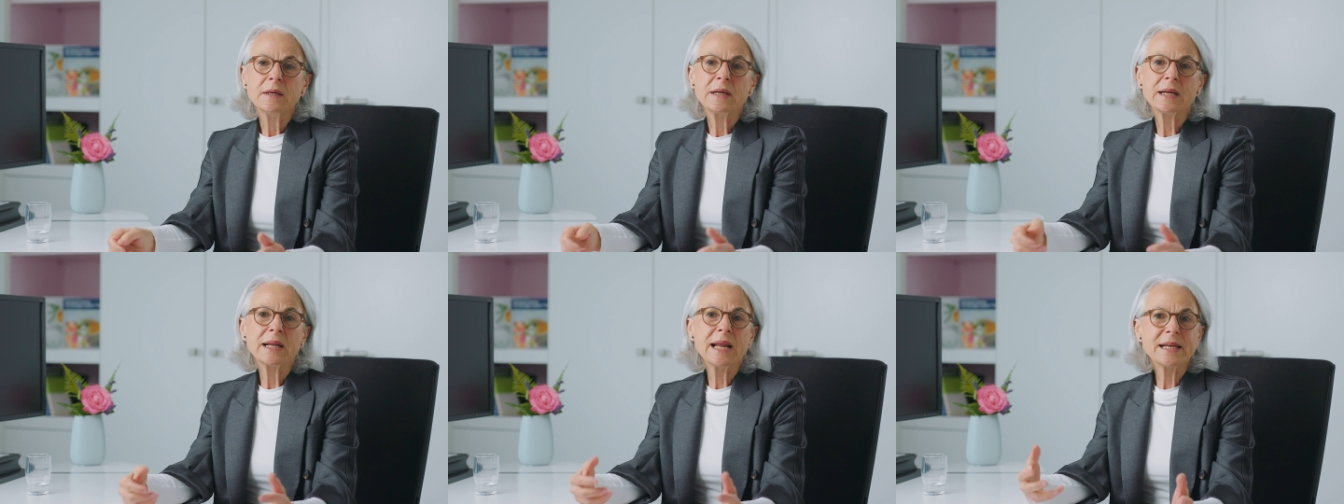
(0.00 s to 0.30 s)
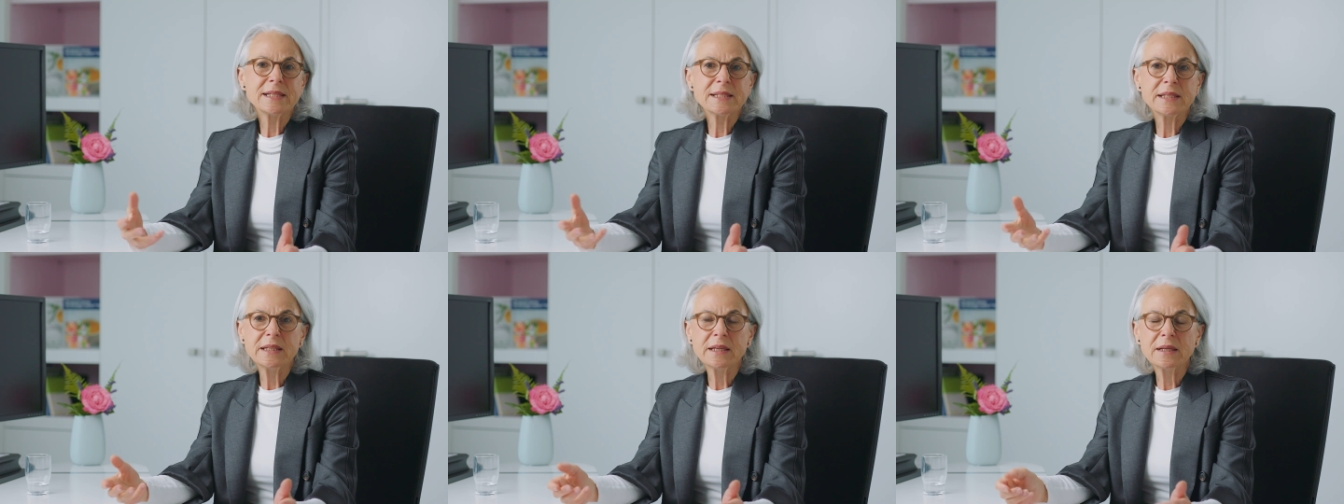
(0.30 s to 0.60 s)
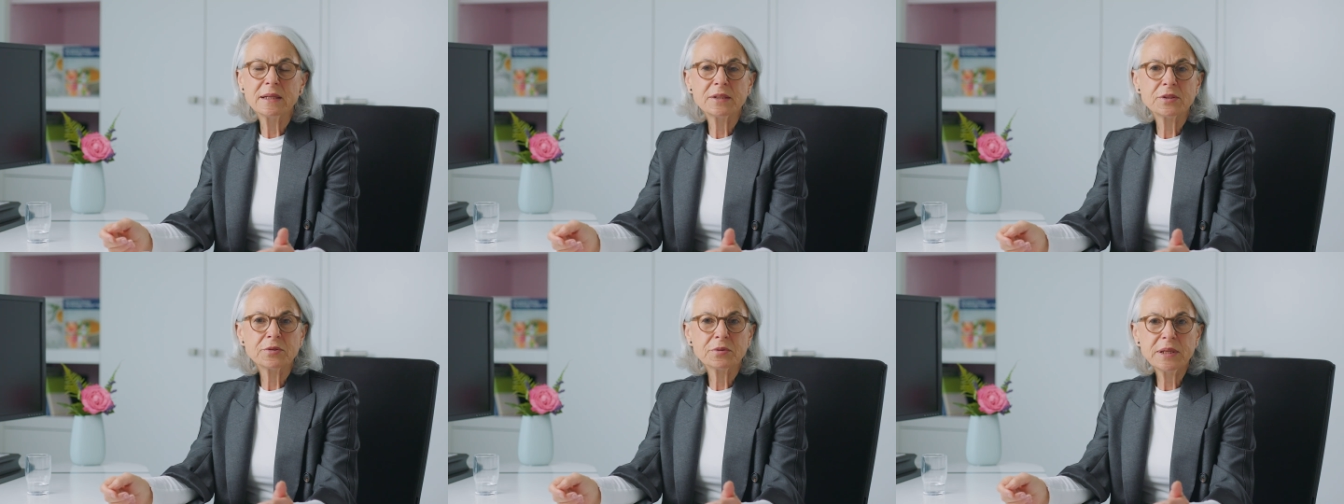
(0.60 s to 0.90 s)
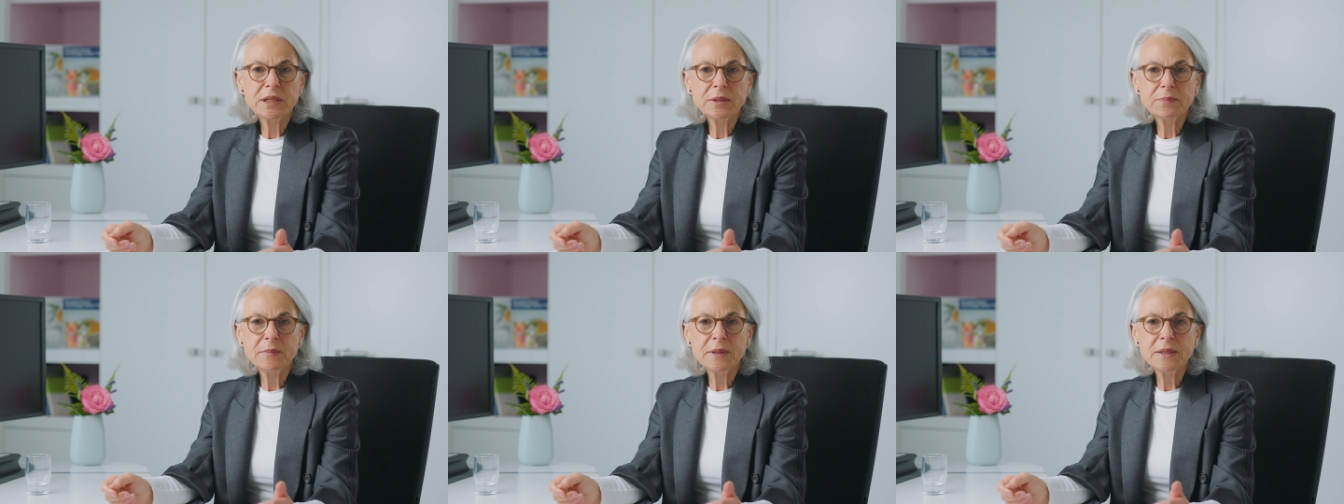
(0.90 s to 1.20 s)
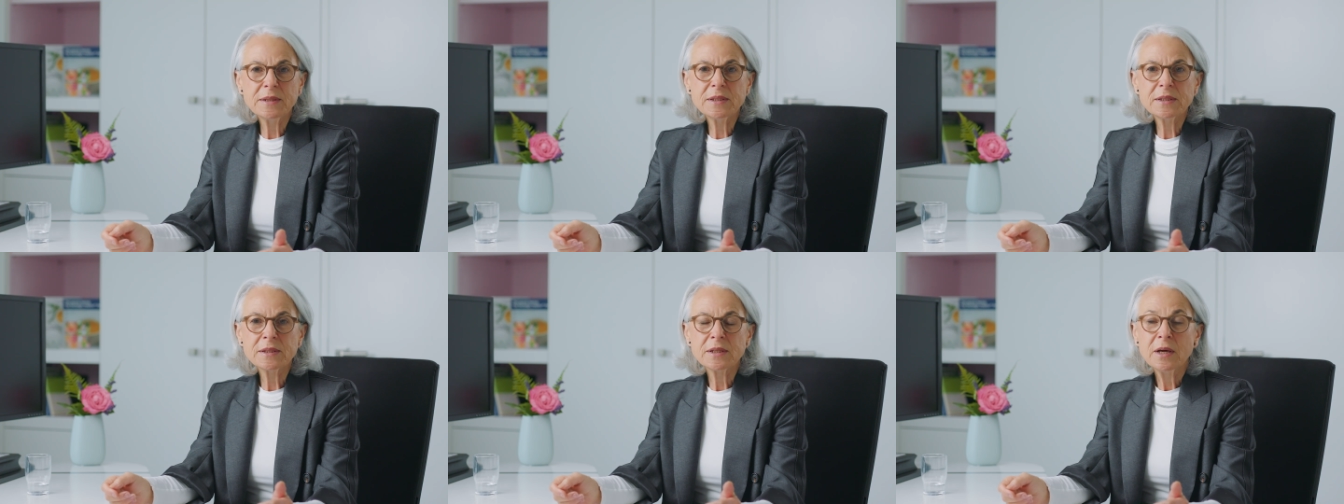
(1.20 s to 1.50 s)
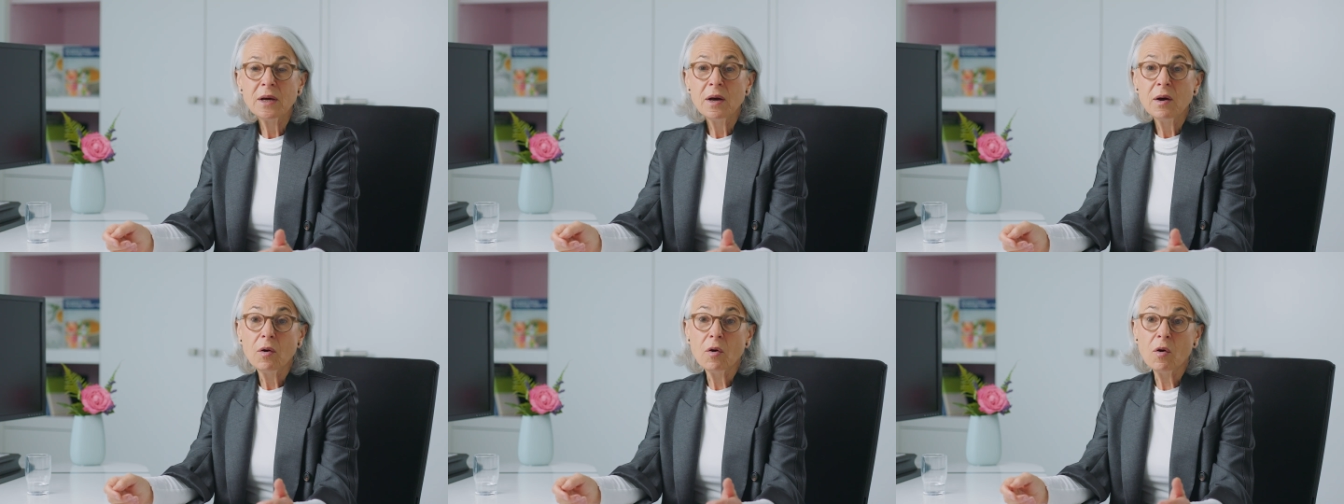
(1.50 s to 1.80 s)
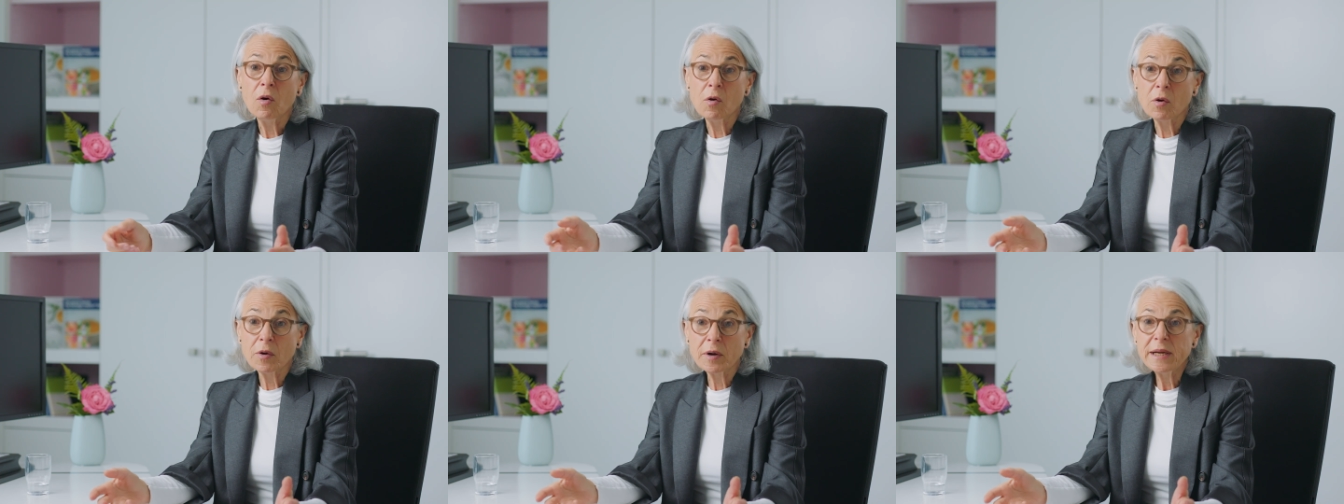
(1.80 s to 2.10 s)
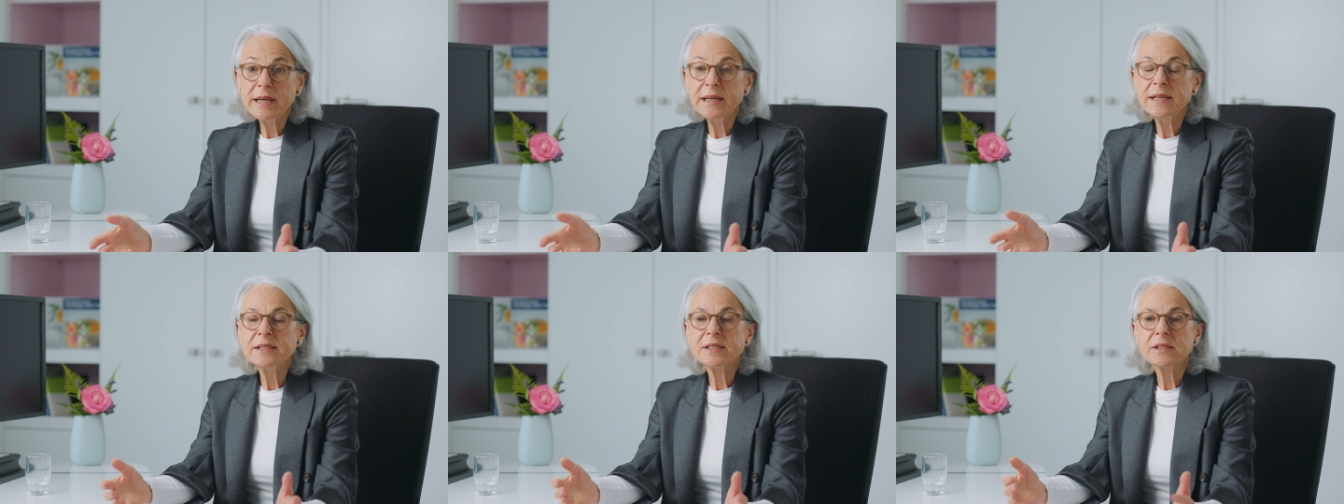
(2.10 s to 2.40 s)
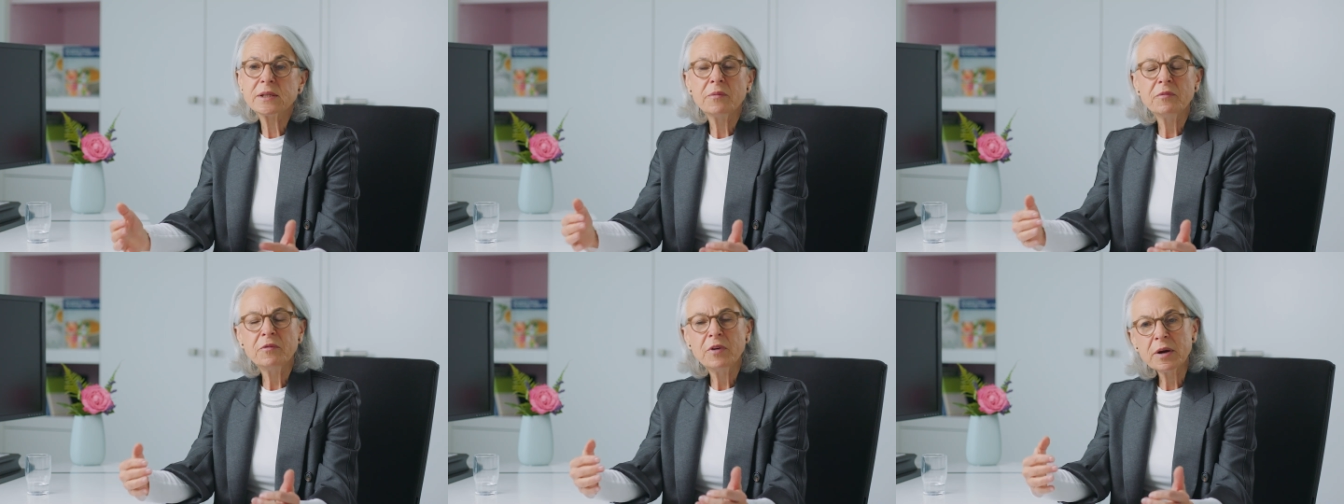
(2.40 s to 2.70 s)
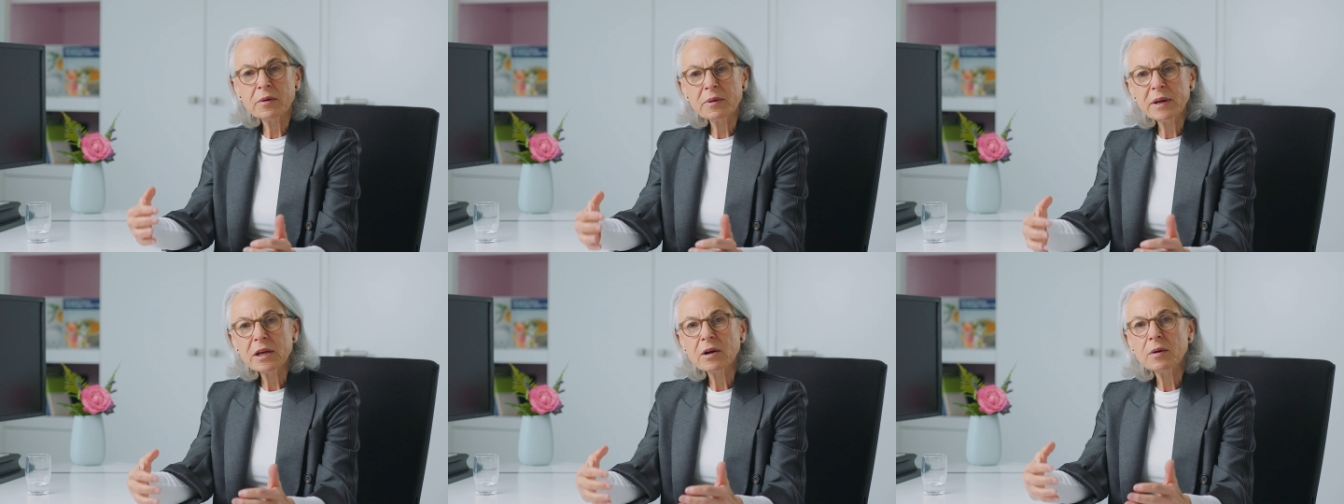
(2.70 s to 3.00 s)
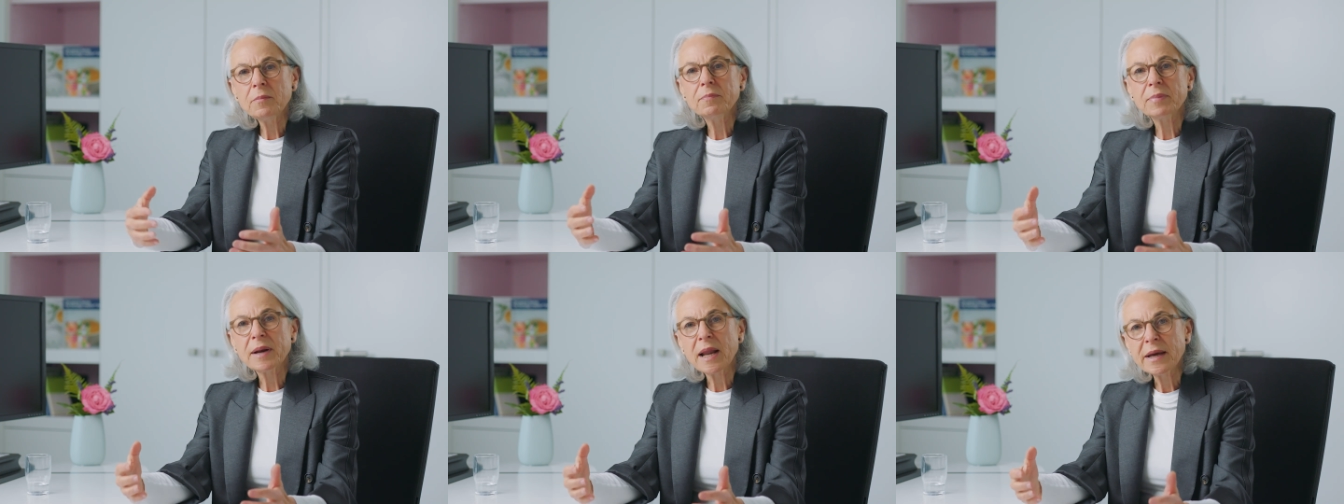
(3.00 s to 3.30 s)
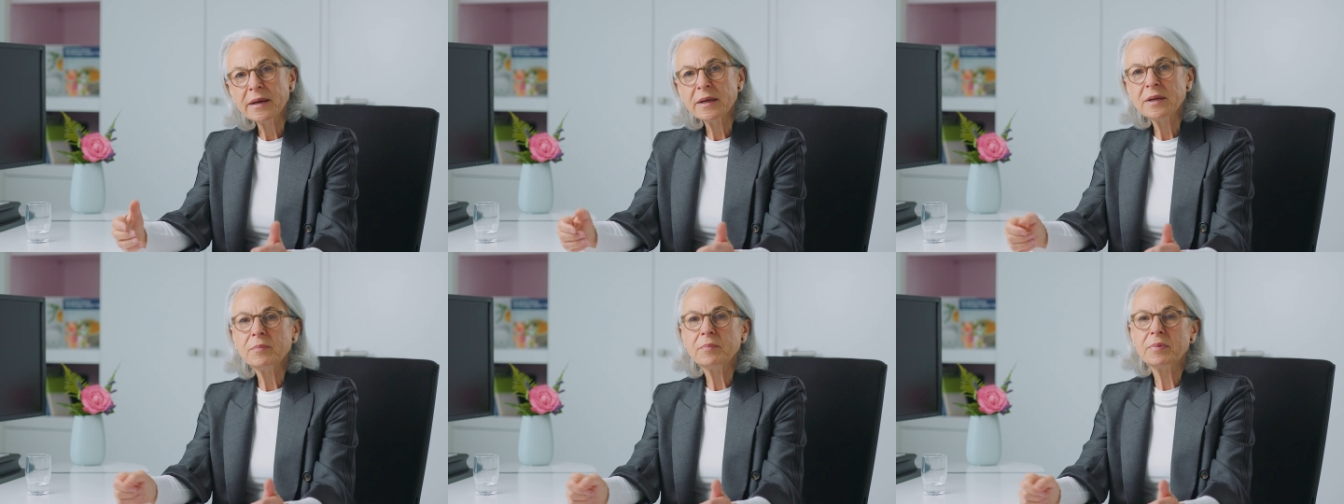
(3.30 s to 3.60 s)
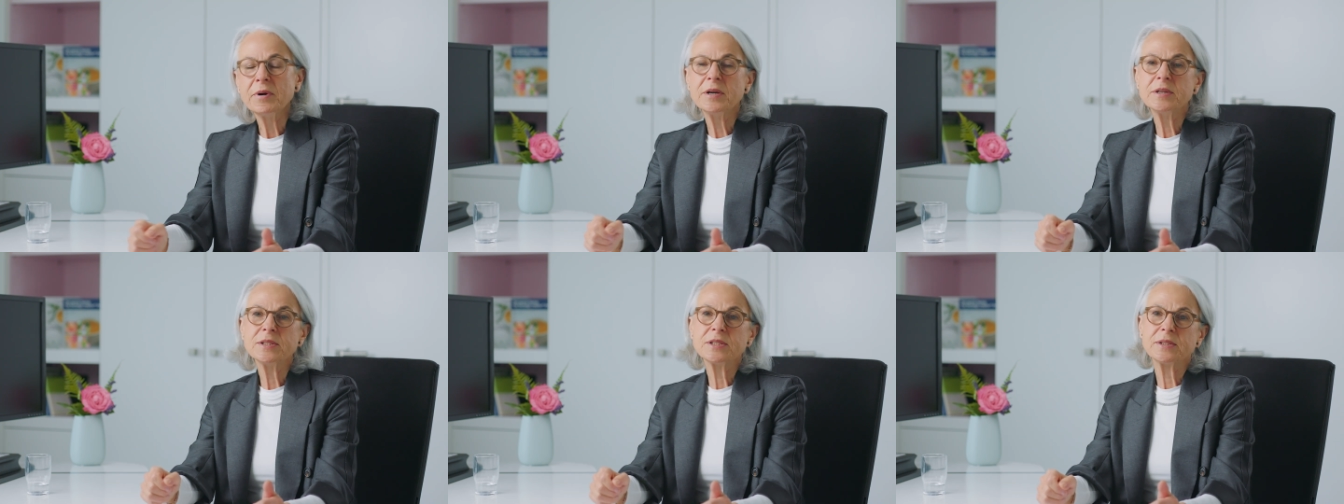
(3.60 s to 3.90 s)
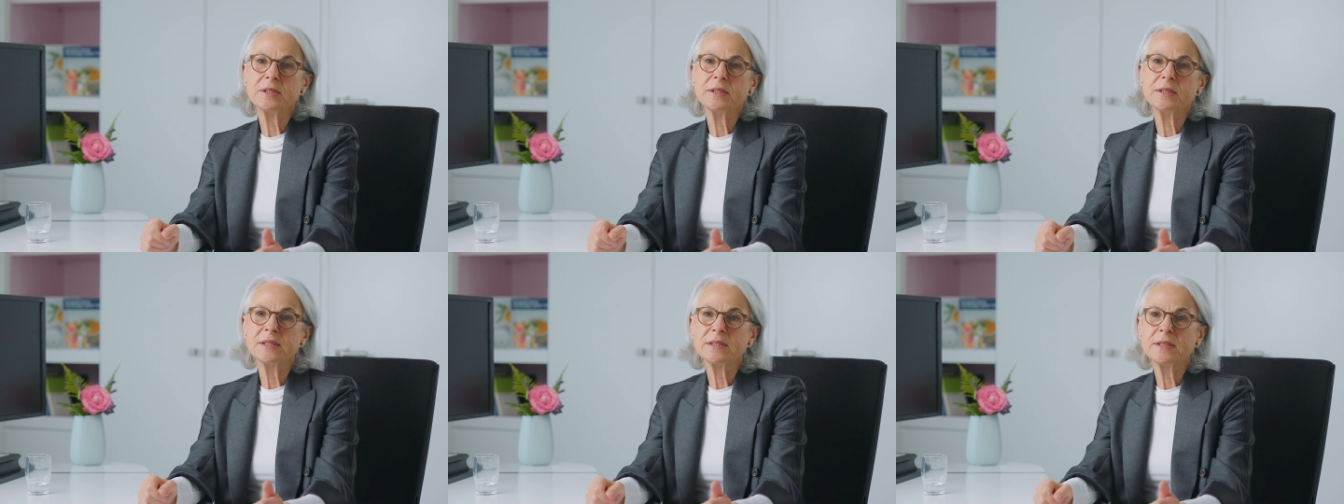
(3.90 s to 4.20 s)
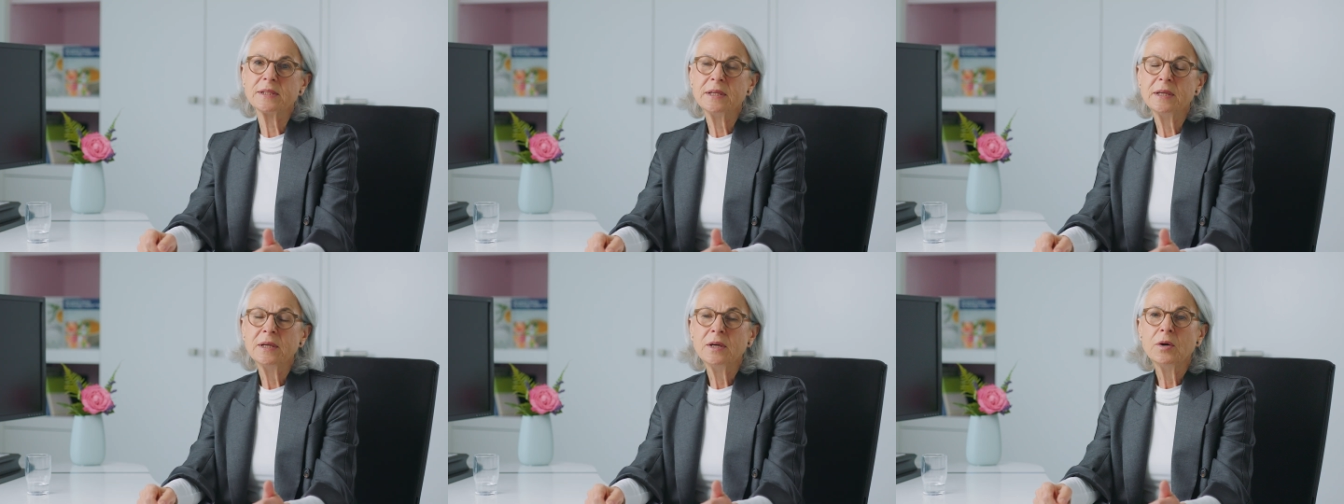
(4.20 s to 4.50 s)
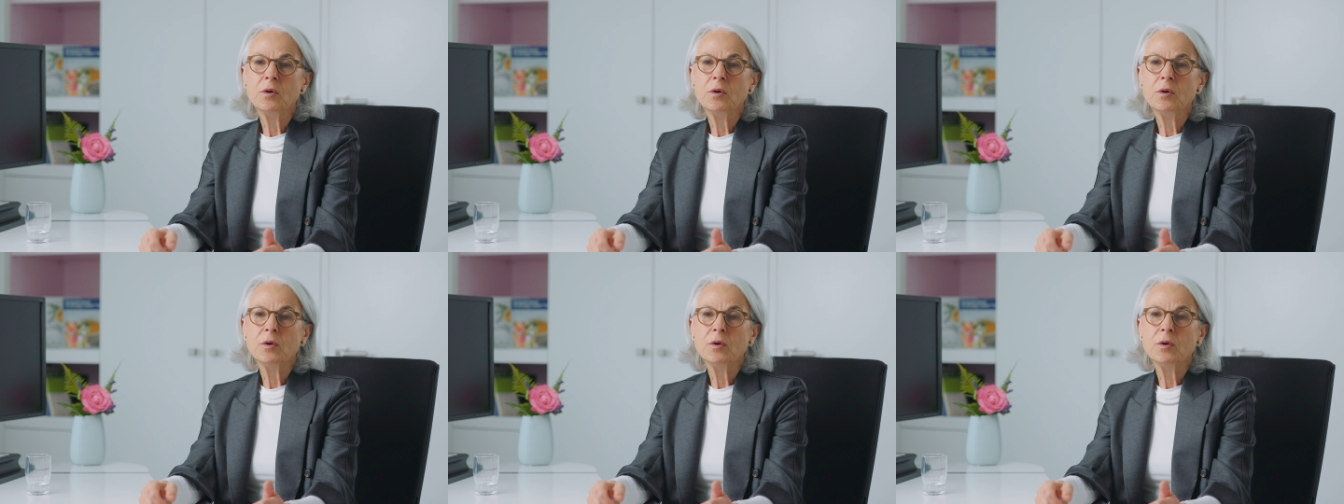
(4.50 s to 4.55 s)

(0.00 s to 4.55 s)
classical treatments or in some very compliant persons